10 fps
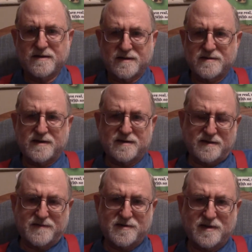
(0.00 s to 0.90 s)
as I
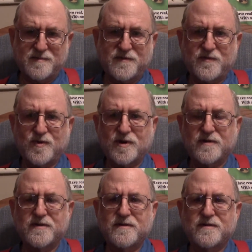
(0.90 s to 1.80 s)
have said
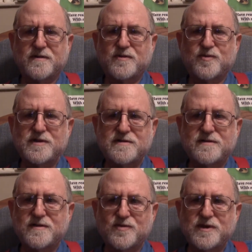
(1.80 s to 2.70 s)
before, the
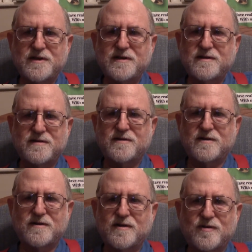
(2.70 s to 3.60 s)
reason that we need to
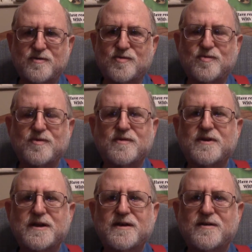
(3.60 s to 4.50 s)
know
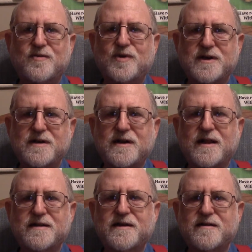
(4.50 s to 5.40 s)
what an
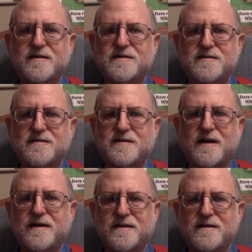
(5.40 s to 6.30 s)
egalitarian
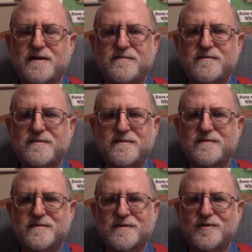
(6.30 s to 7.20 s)
society
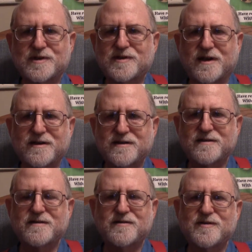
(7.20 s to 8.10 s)
looks
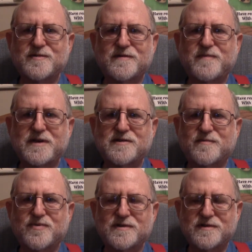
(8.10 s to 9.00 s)
like in terms of
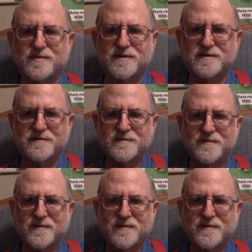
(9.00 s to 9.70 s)
basic principles